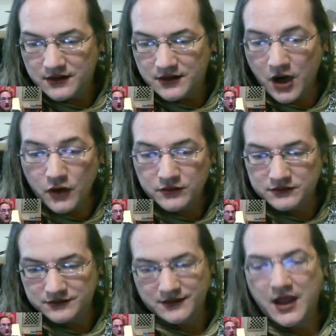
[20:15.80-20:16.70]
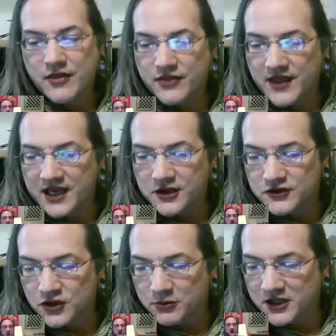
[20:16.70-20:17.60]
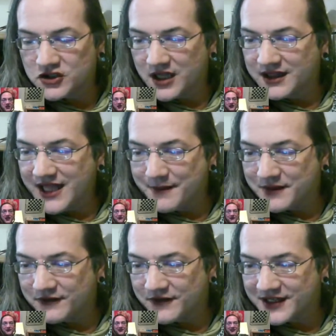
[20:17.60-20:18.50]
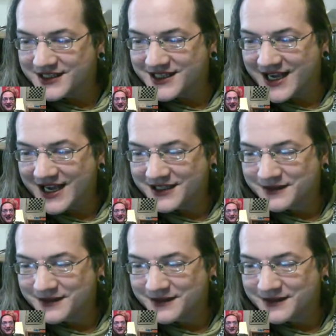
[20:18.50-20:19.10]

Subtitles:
Oh, thank you so much. Let me fix that.